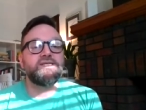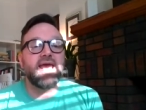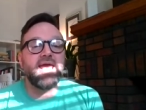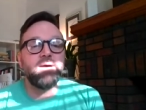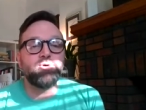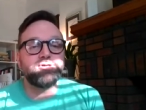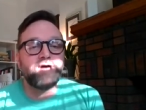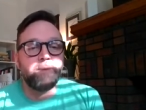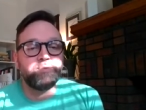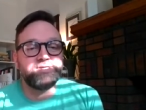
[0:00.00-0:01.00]

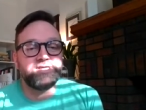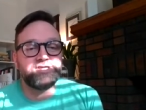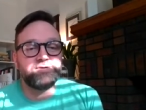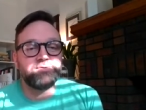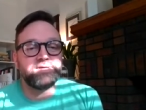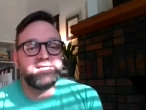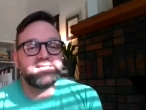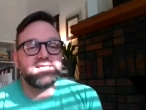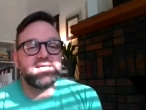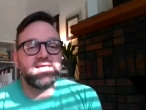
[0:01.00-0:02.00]
tabletop position.
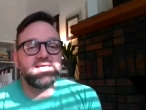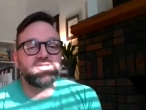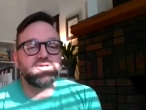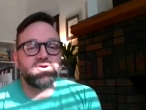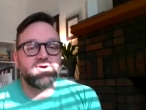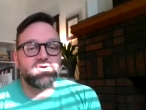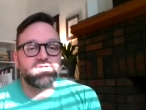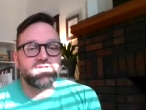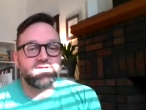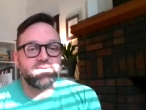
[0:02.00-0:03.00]
Release the knees to the earth.